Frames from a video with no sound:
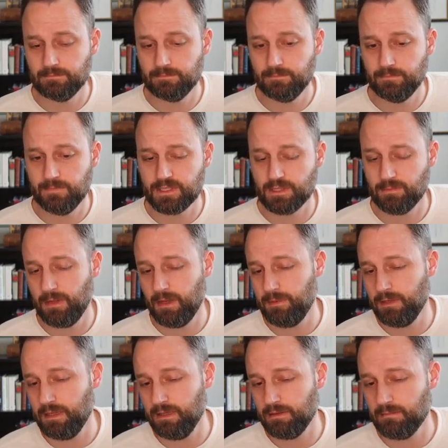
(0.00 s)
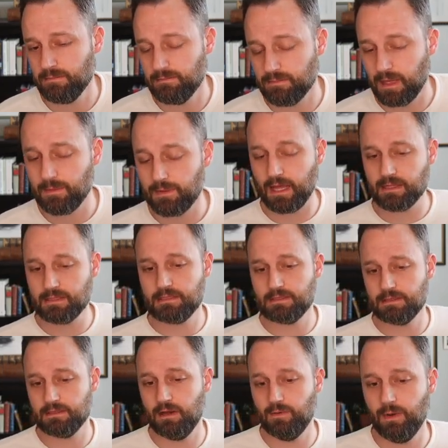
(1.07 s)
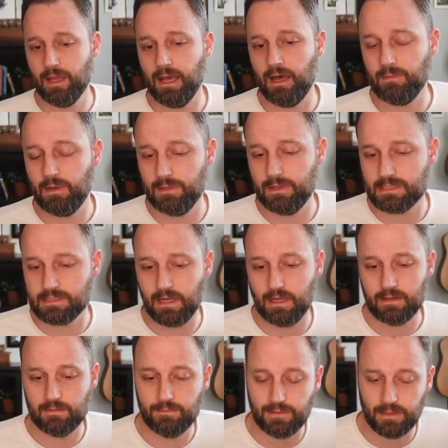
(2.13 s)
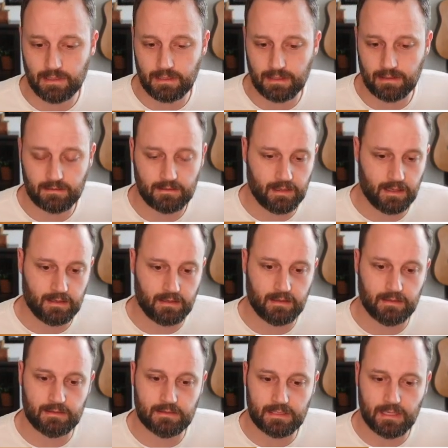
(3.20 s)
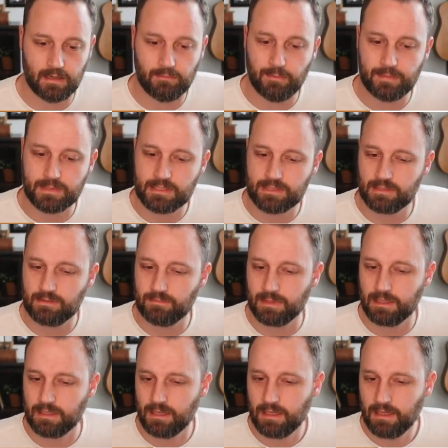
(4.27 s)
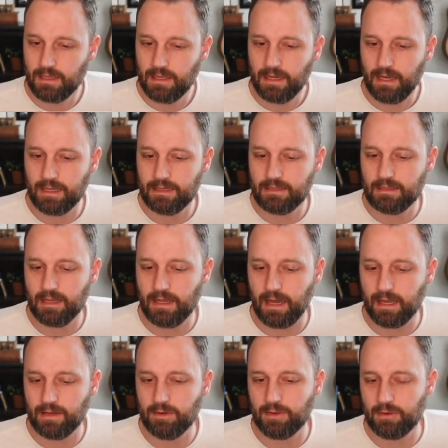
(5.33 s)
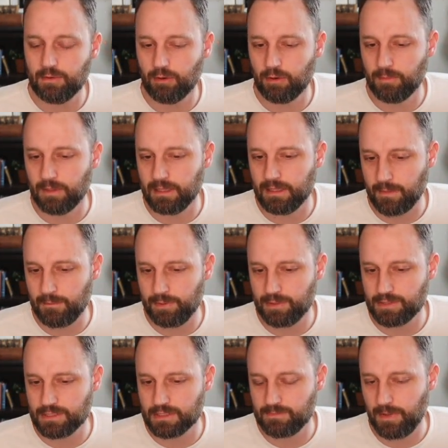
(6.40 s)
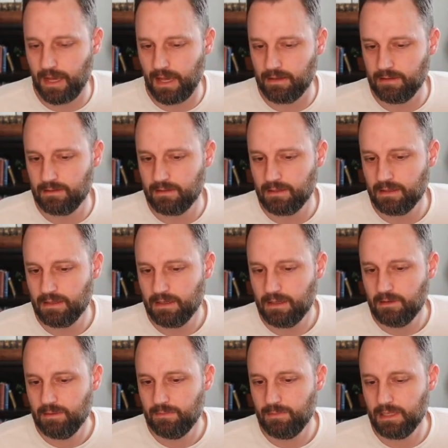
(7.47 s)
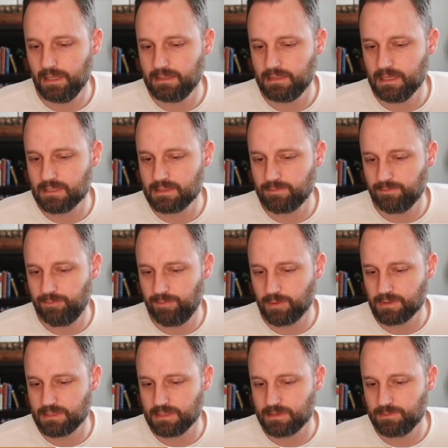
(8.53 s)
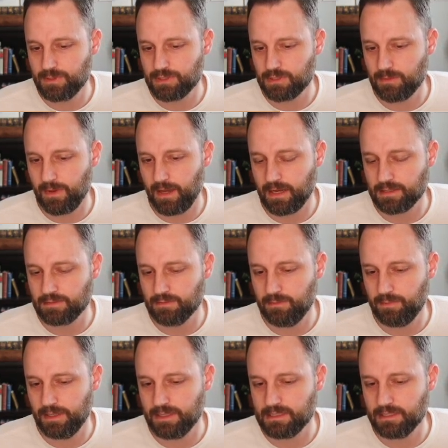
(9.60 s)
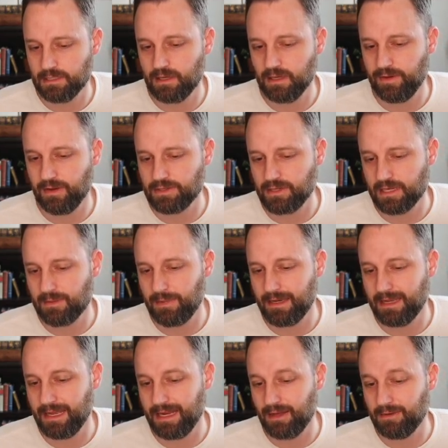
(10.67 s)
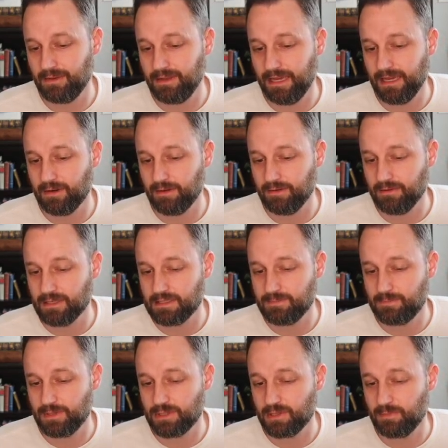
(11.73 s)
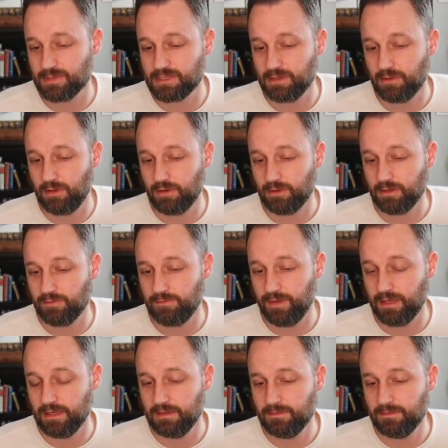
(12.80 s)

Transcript: So maybe that's a way out. Maybe it's not completely like a terrible position, but I know that normally that push is bad, but it does force this bishop back to a place here. And if I try to get my knight out later, this bishop is no longer defended